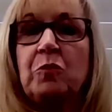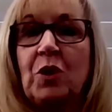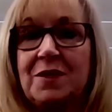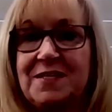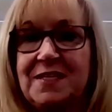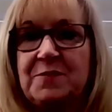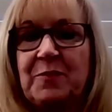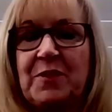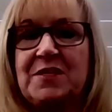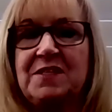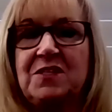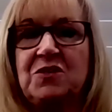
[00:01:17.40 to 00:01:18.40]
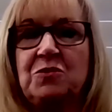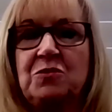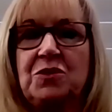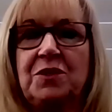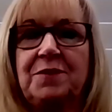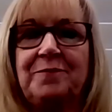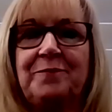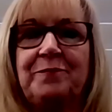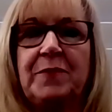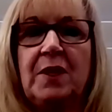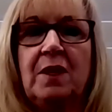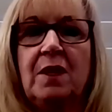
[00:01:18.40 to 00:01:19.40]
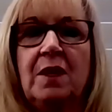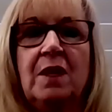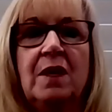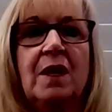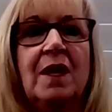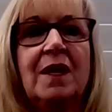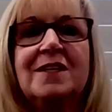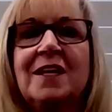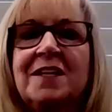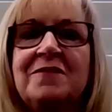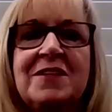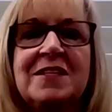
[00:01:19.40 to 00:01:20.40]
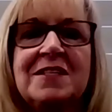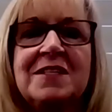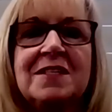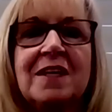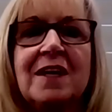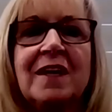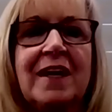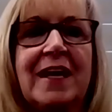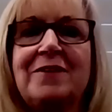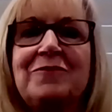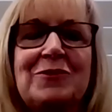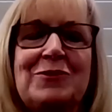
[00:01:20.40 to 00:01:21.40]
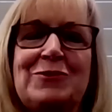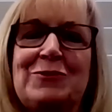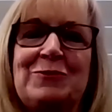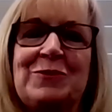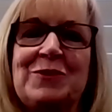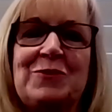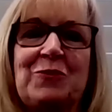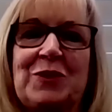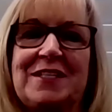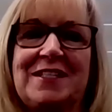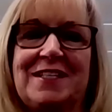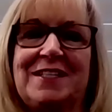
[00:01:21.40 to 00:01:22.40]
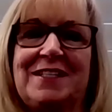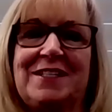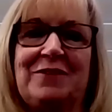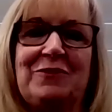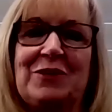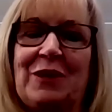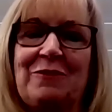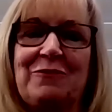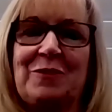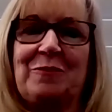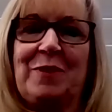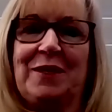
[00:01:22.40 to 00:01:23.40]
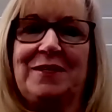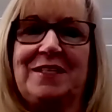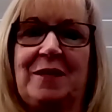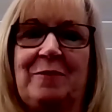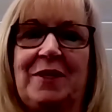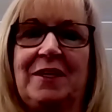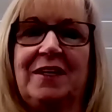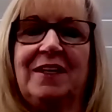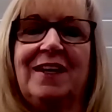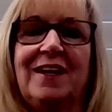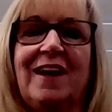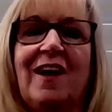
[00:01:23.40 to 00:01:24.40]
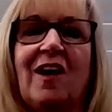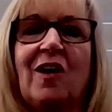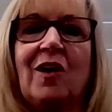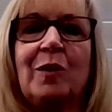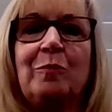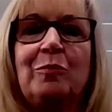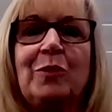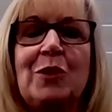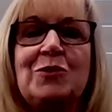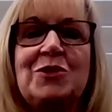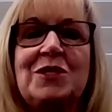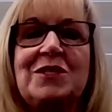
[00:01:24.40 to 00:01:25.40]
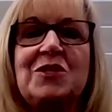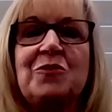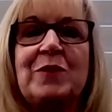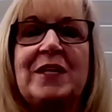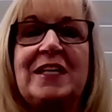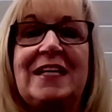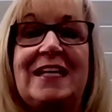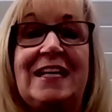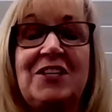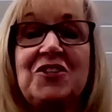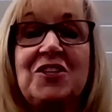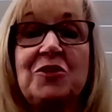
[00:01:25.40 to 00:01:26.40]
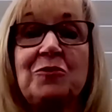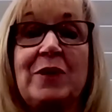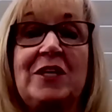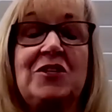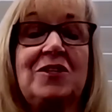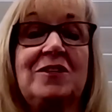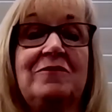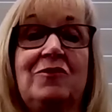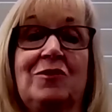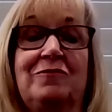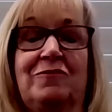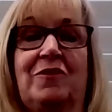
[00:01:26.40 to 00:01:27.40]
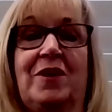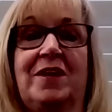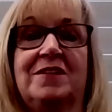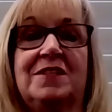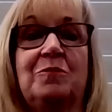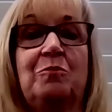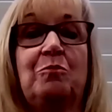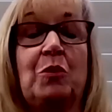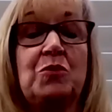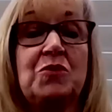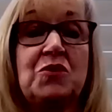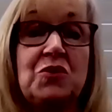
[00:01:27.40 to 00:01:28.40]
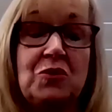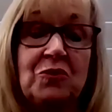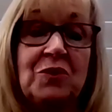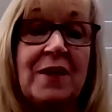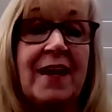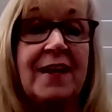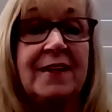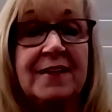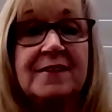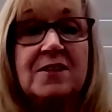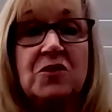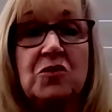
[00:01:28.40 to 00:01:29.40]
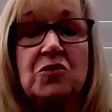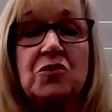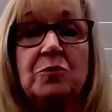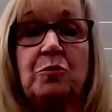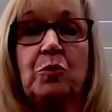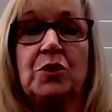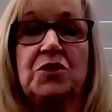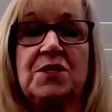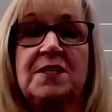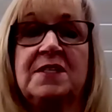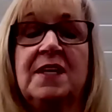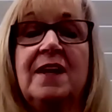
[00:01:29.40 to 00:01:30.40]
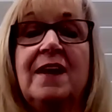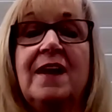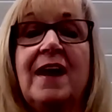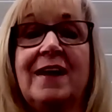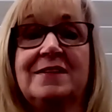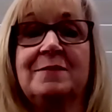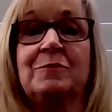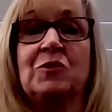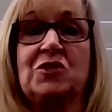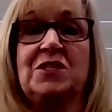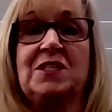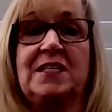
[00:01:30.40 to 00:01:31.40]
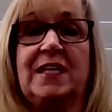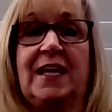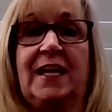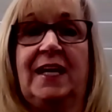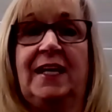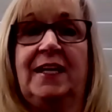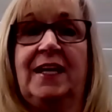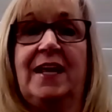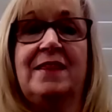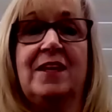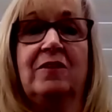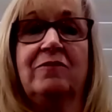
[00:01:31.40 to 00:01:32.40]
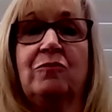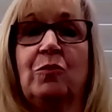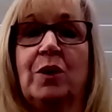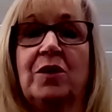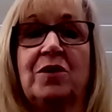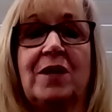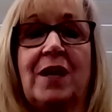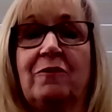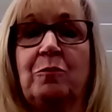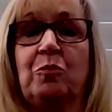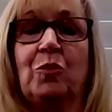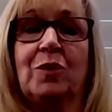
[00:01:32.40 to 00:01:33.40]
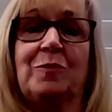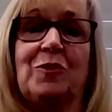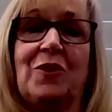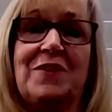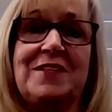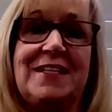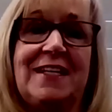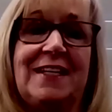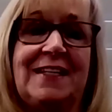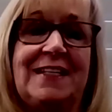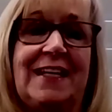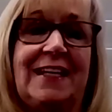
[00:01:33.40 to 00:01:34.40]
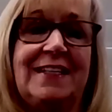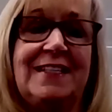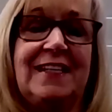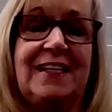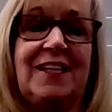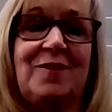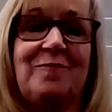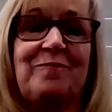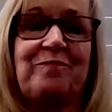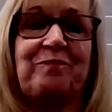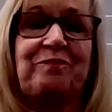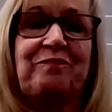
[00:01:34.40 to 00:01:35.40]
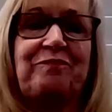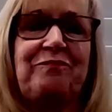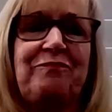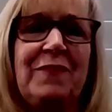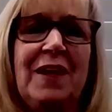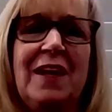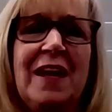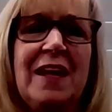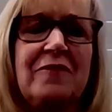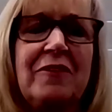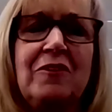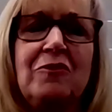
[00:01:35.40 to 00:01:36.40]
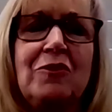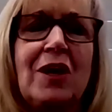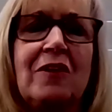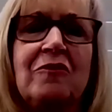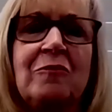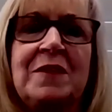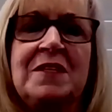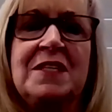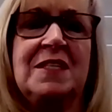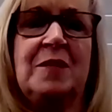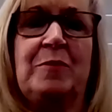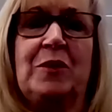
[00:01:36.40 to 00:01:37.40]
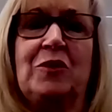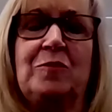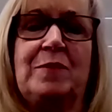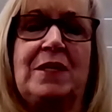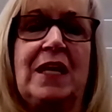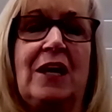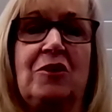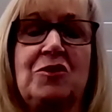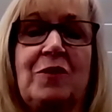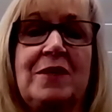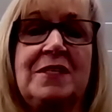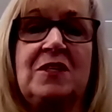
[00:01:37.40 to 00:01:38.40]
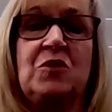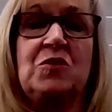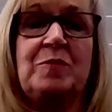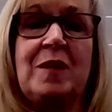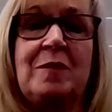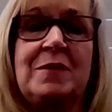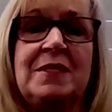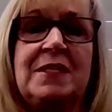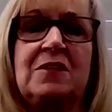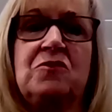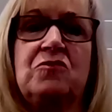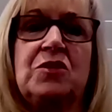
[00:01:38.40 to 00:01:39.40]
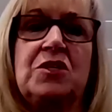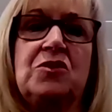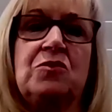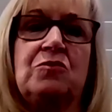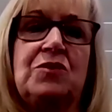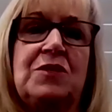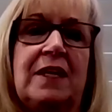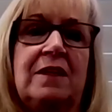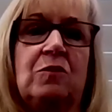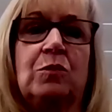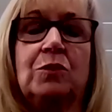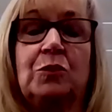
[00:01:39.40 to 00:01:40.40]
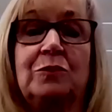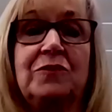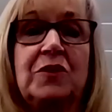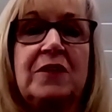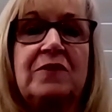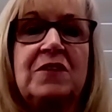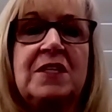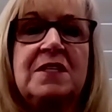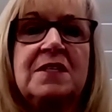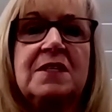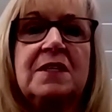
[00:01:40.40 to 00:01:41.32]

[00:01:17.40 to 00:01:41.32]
processed by the institution. None of this aid for students would exist if not for the pandemic. Our approach is to read each iteration of HEERF grants, both student and institutional portions, as emergency aid and therefore not reportable on the 1098-T. The federal government doesn't appear to be characterizing those payments as traditional debt or loan forgiveness.